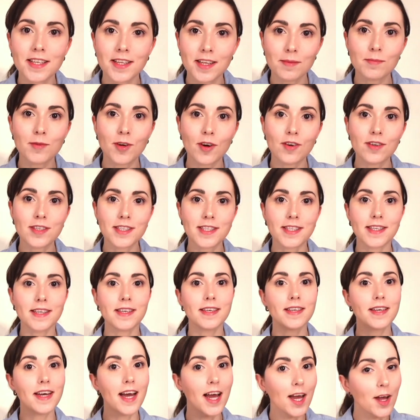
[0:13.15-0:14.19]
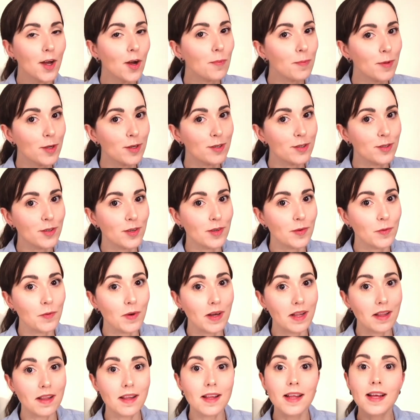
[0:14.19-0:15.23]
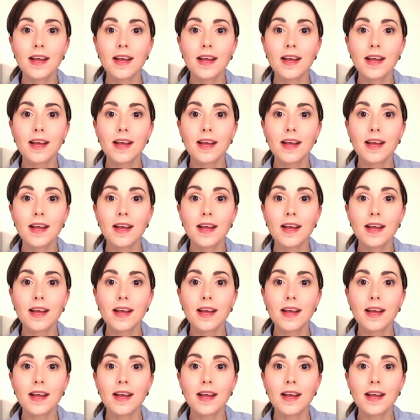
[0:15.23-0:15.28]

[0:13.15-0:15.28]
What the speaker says: I'm Roxie. I hope you're doing well.